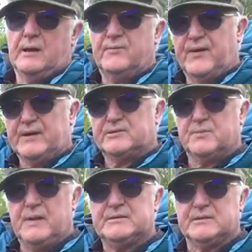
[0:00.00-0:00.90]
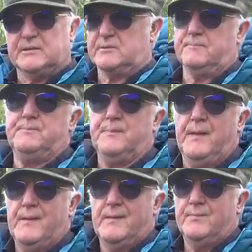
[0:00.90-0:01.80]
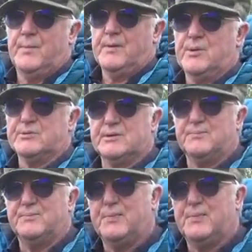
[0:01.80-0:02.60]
and flash your message. But of course the